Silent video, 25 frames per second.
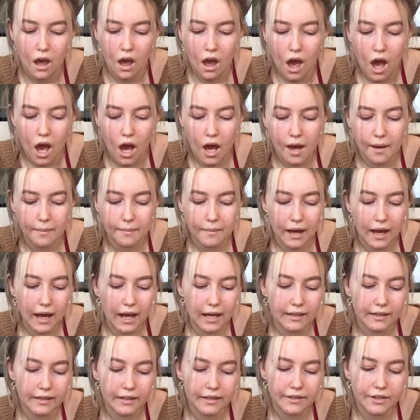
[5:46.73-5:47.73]
Um,
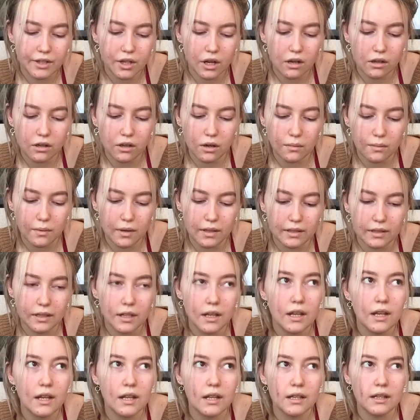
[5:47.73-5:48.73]
and the charcoal one
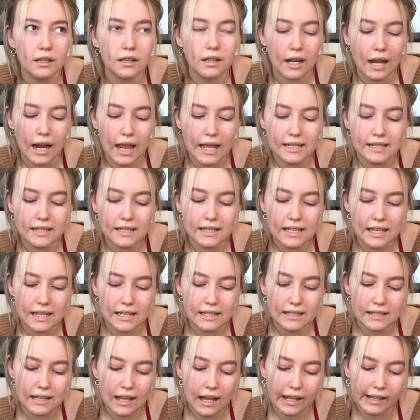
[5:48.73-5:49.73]

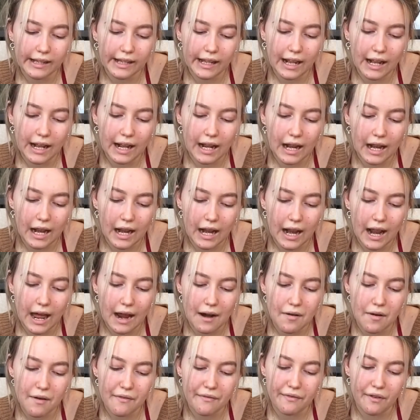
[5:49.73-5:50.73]
cleanses,
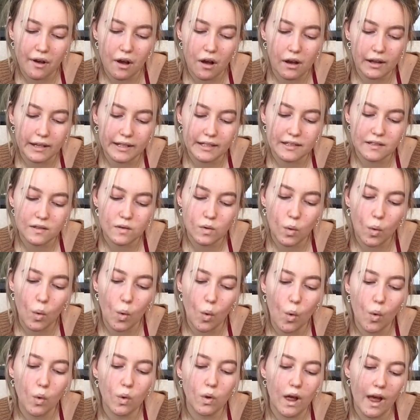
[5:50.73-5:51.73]
clarifies
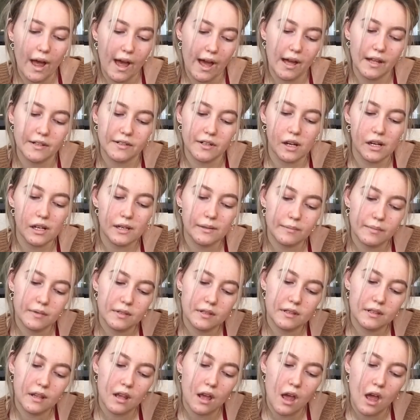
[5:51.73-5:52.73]
all hair
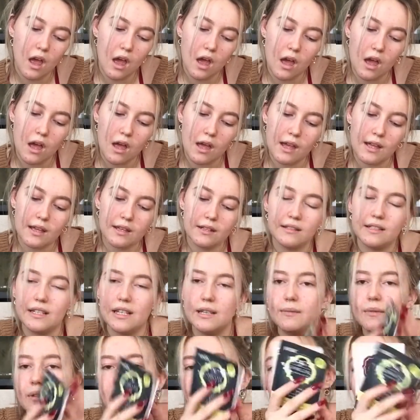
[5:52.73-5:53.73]
types.
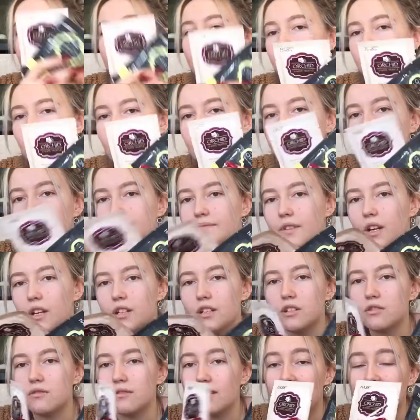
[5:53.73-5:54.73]
Deep conditioner. I
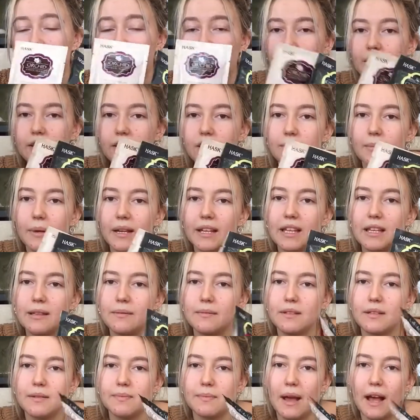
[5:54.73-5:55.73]
just really like them. I keep
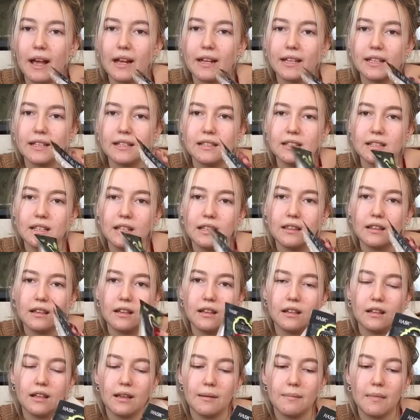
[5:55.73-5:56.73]
these packets
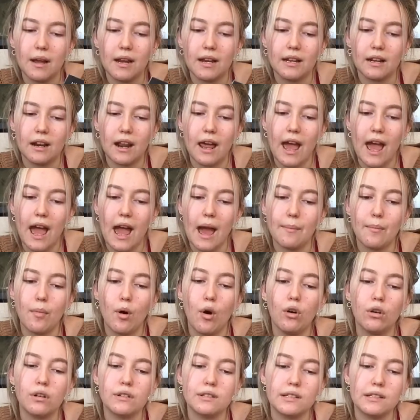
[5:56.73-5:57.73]
either in my little hair
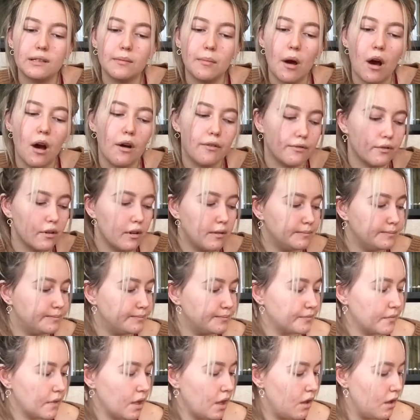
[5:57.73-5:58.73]
box in the bathroom
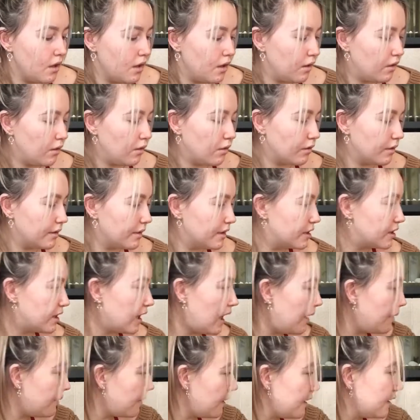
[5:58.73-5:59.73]
or in the
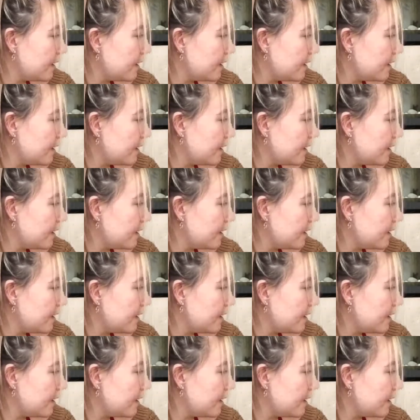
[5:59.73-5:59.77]
shower.